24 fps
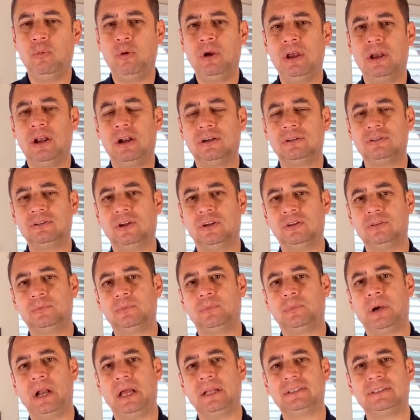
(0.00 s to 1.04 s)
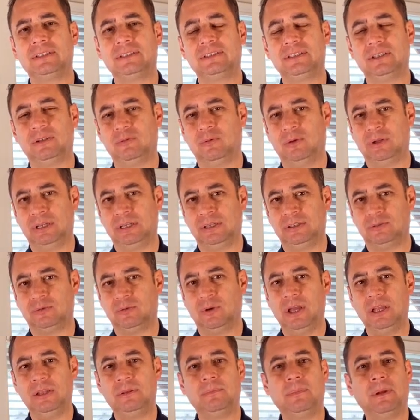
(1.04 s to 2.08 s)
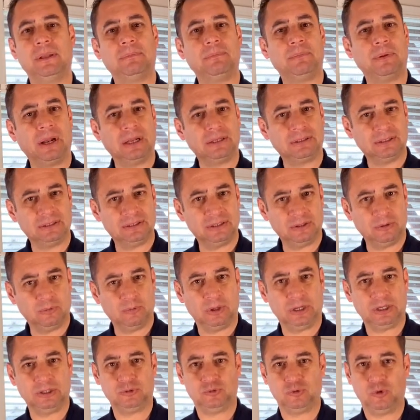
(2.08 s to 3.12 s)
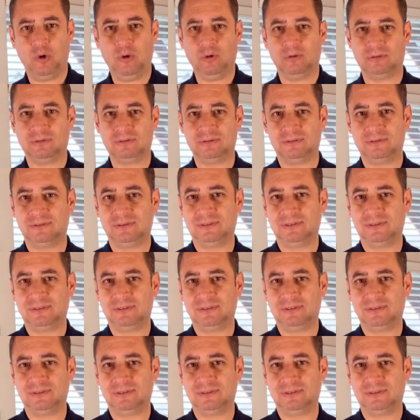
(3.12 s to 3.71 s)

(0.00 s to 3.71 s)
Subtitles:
we are not practicing what is right, but practicing what is wrong.